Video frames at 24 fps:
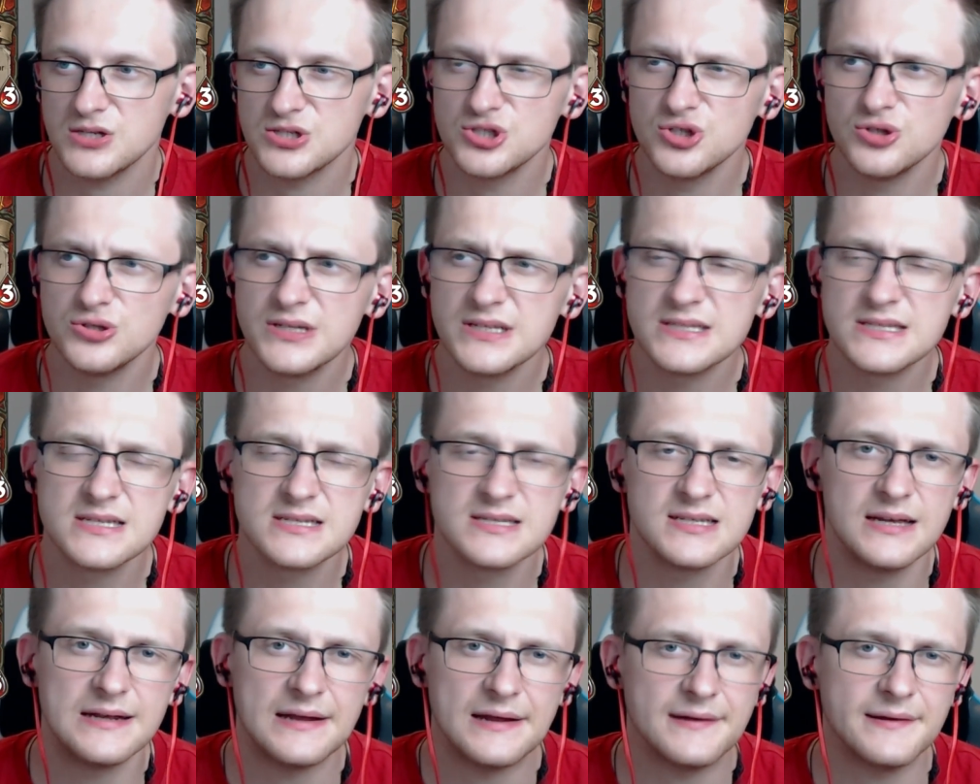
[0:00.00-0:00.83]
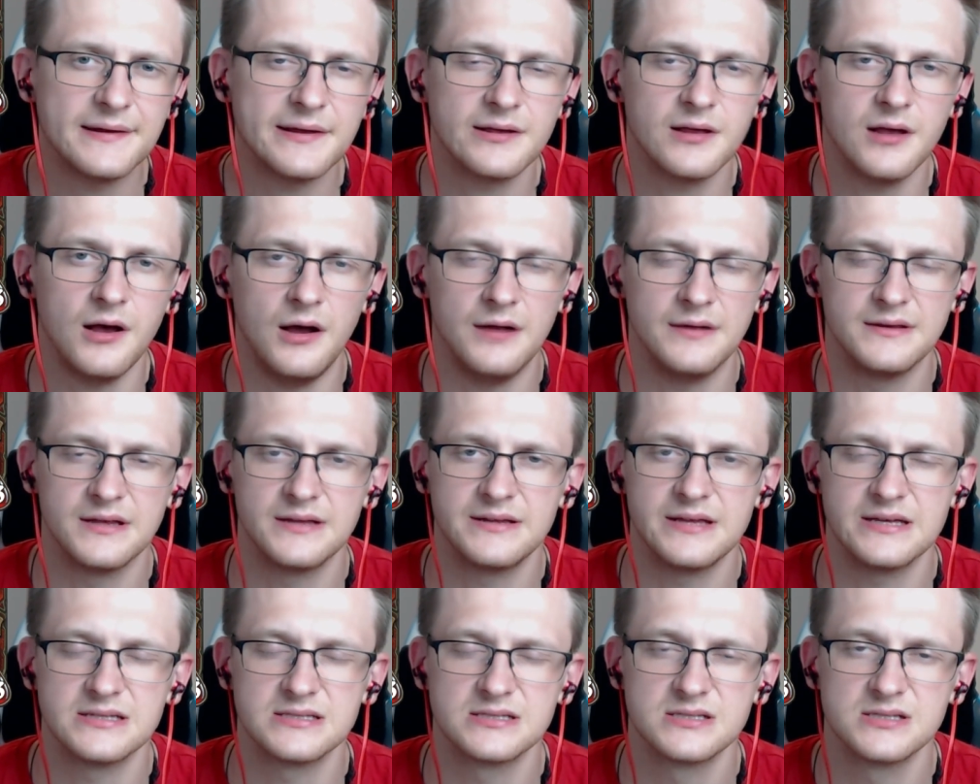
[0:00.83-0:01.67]
So this is another card that
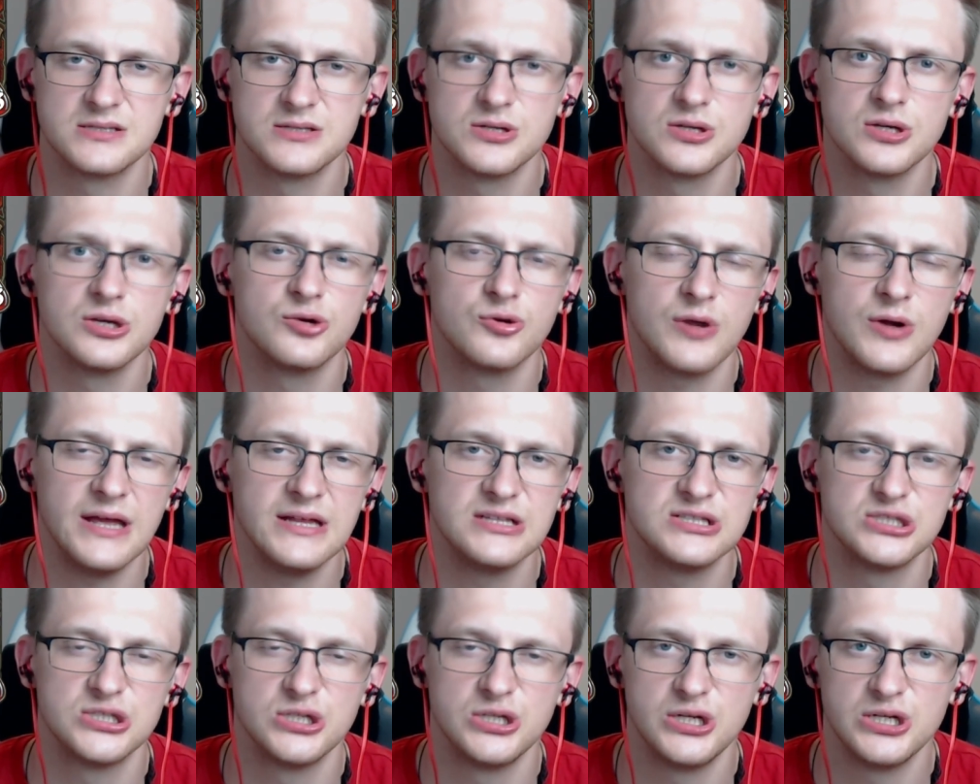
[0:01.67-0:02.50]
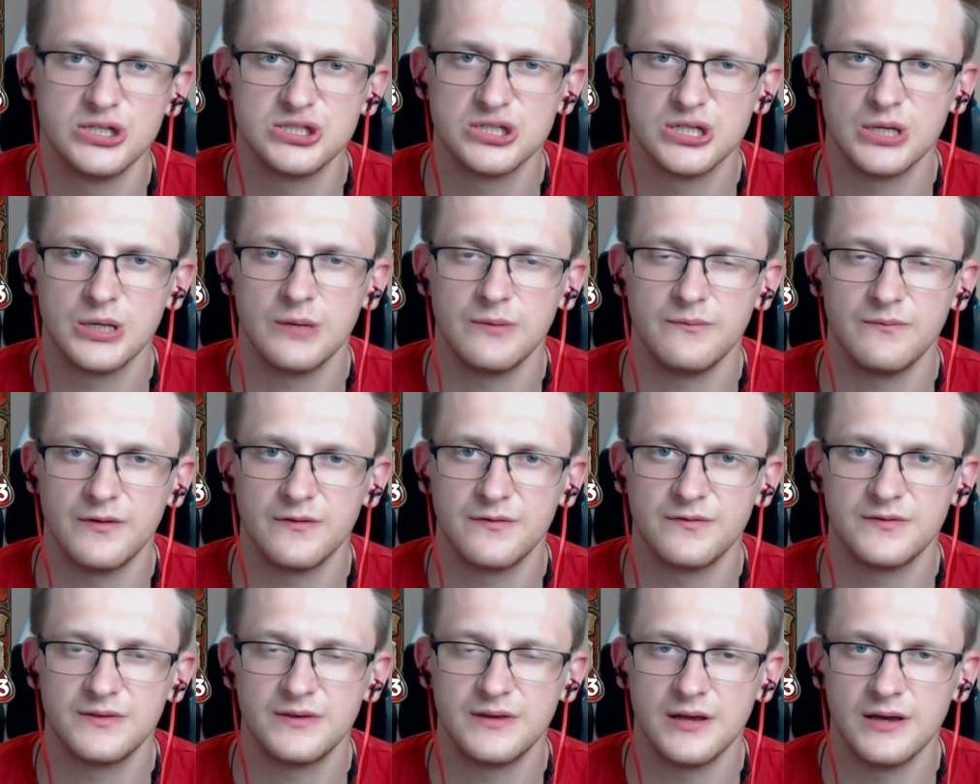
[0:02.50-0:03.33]
has great synergy
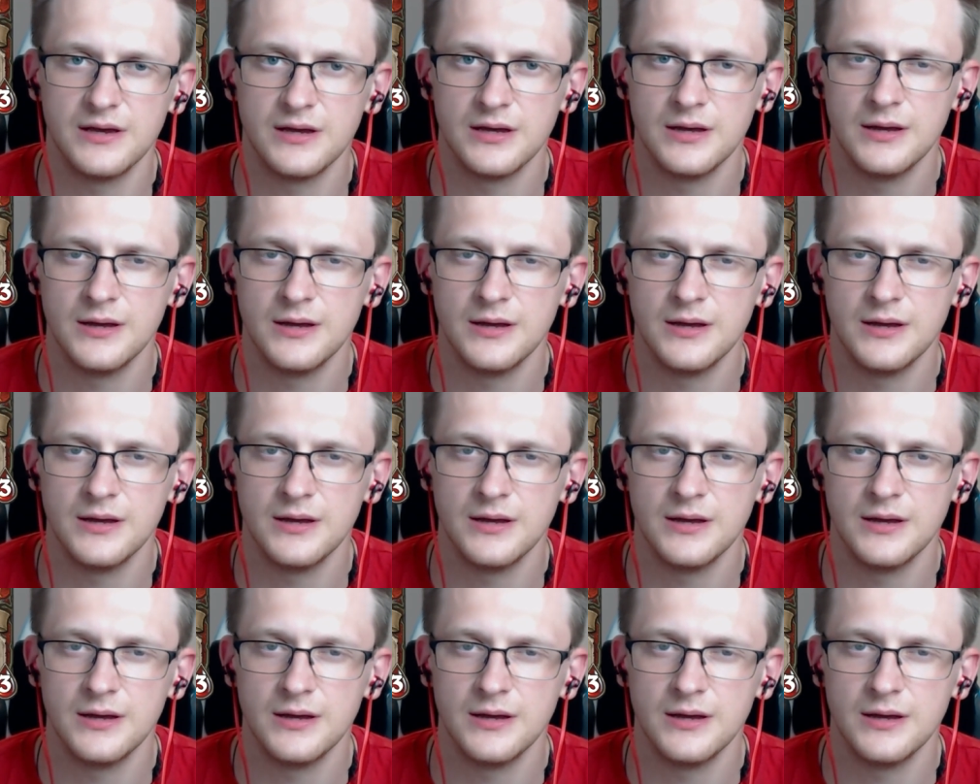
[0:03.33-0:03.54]
with the